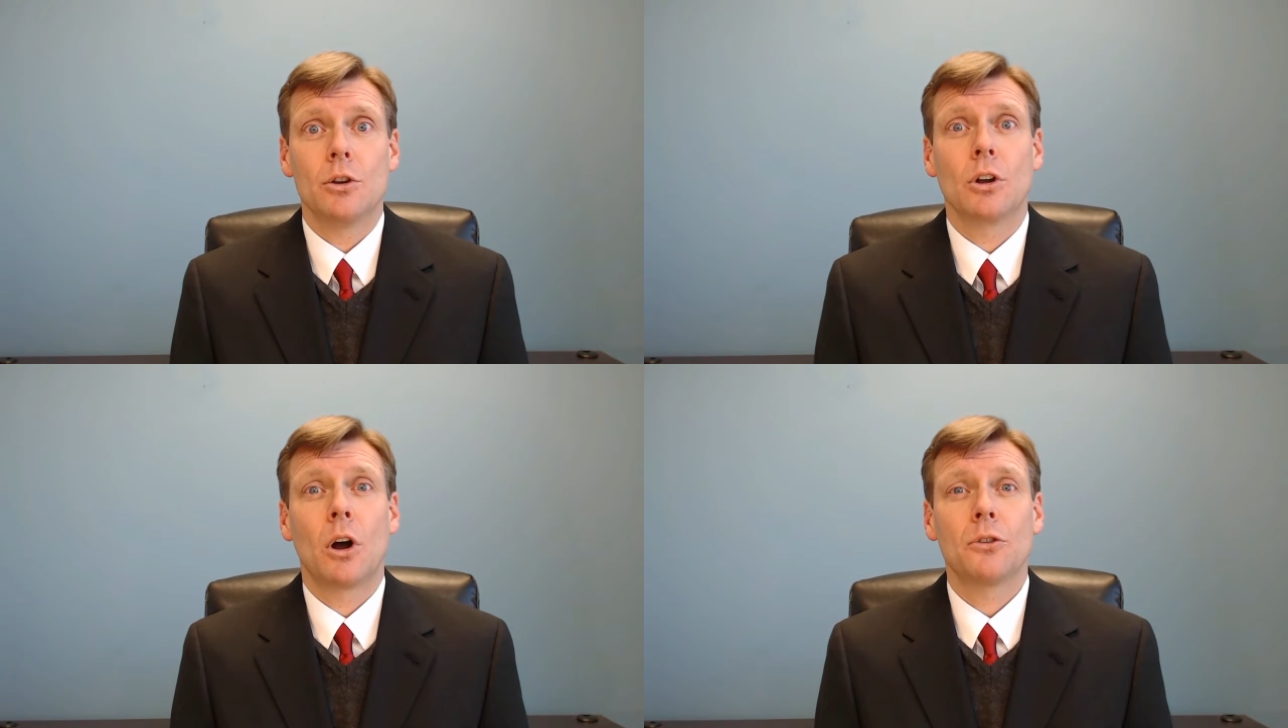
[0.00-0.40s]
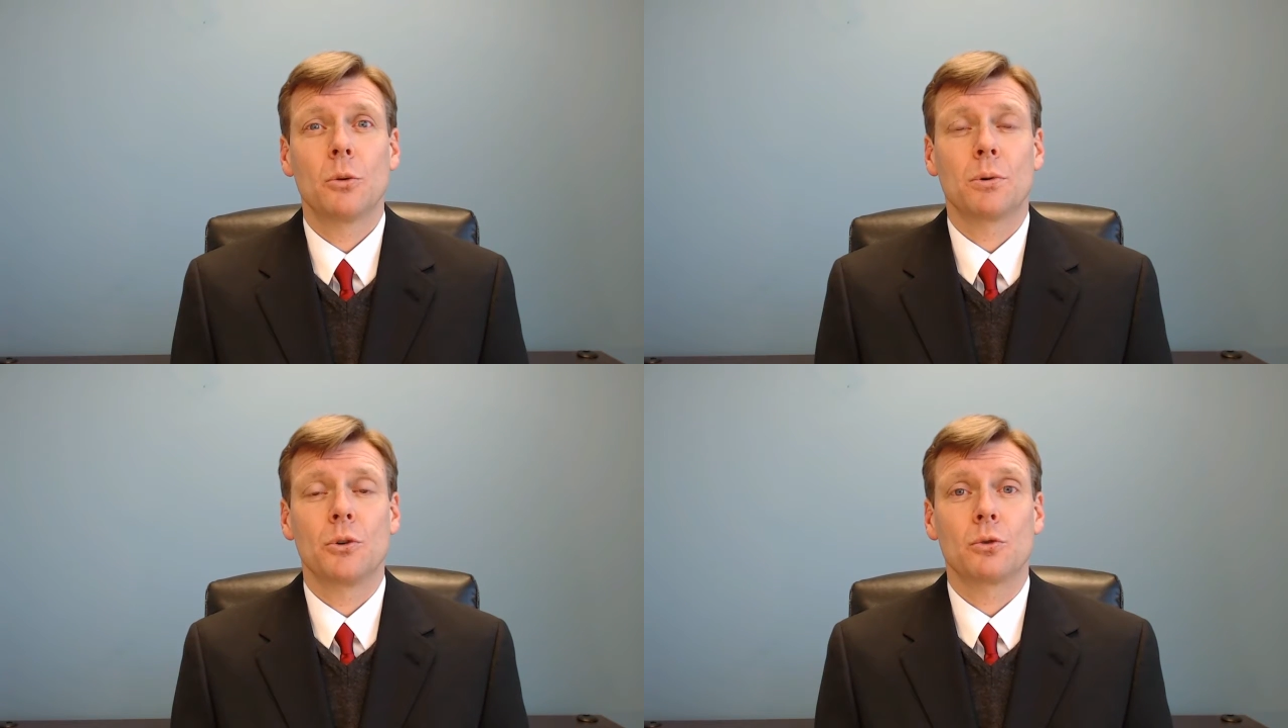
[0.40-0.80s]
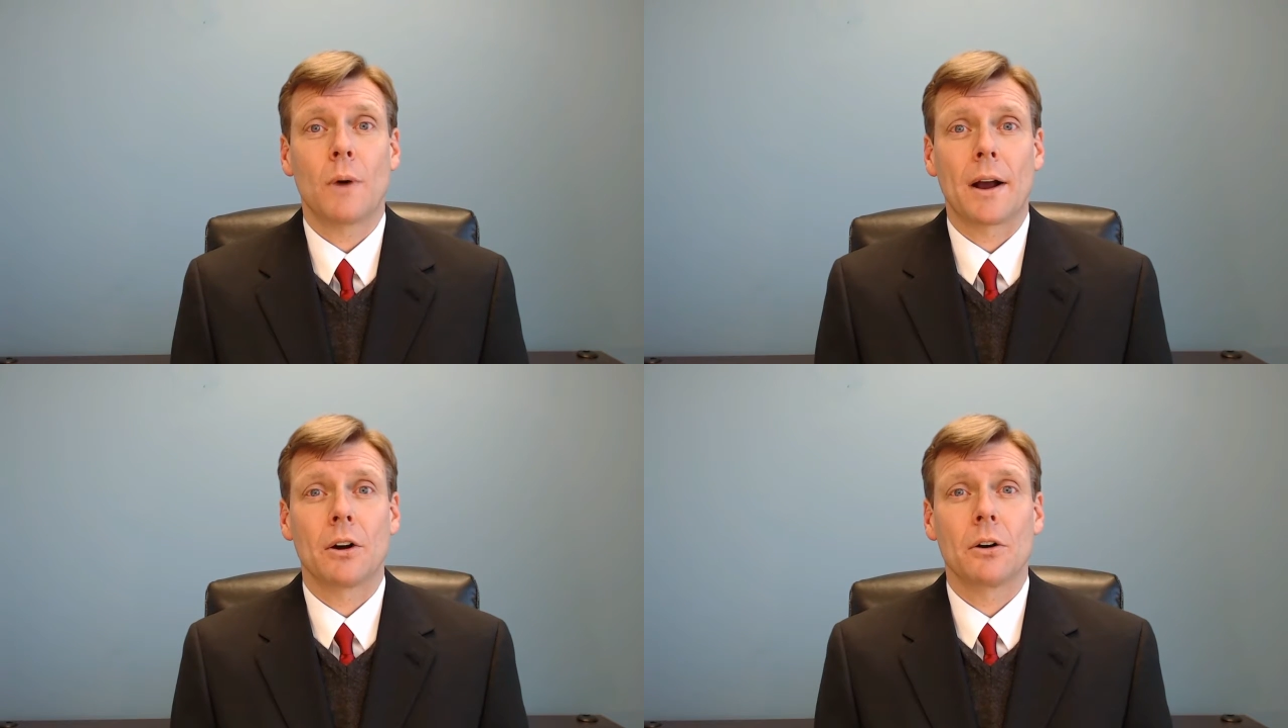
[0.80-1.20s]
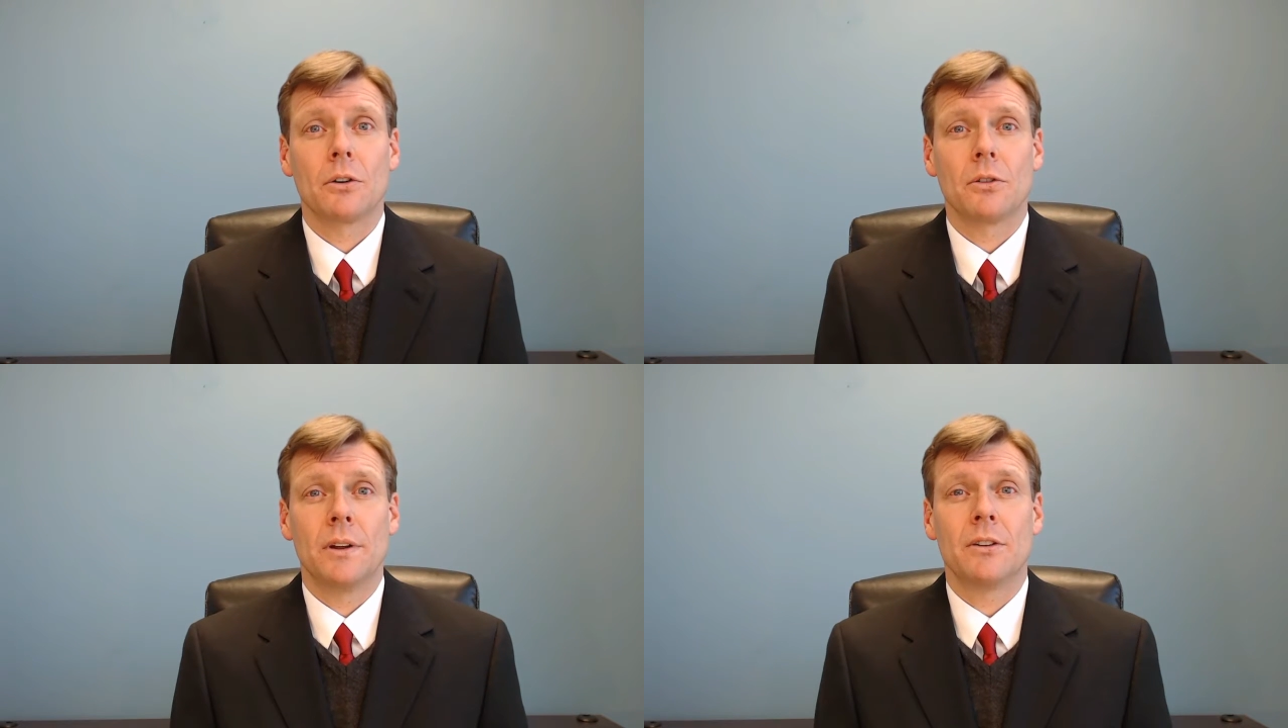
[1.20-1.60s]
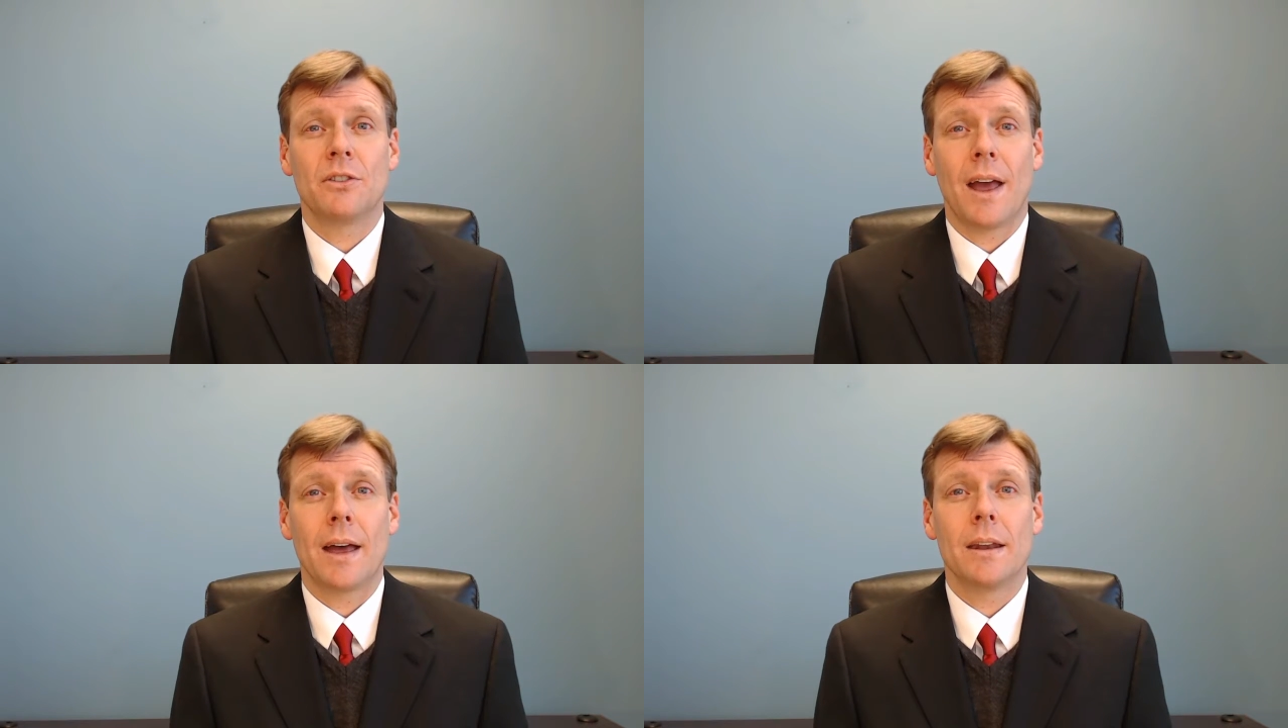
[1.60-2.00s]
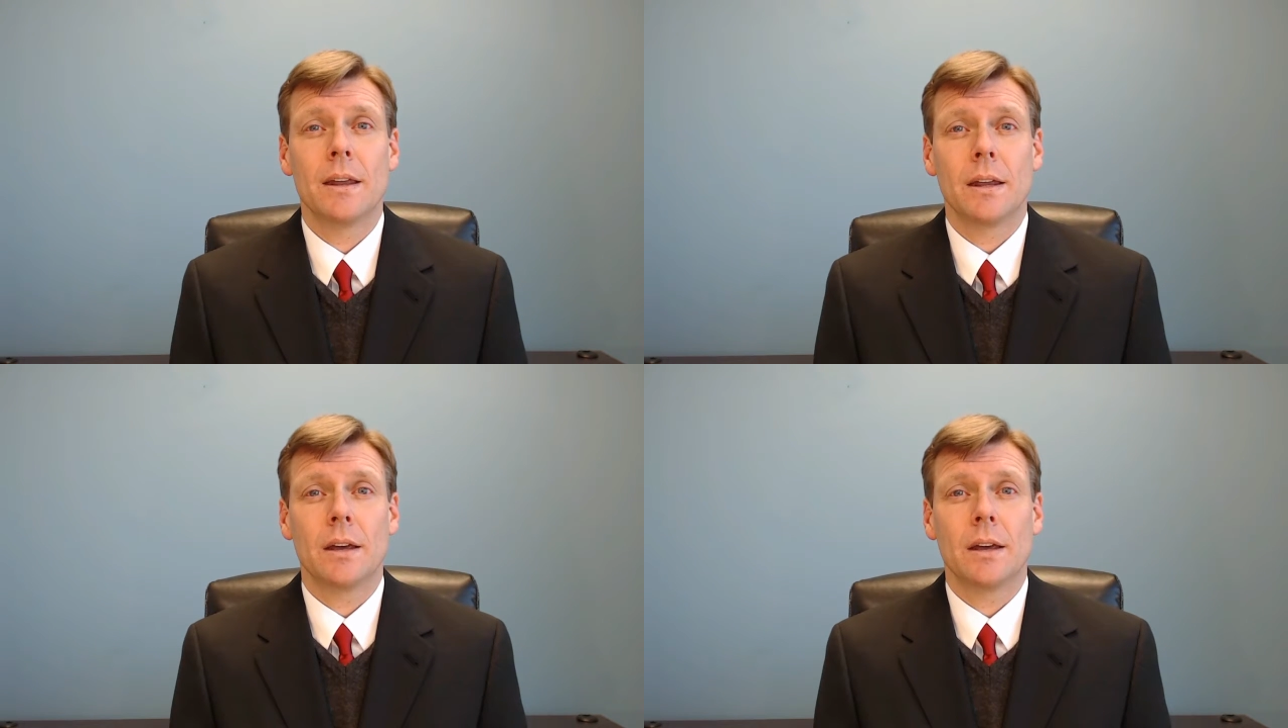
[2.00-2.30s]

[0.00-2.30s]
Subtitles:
You can also produce records instead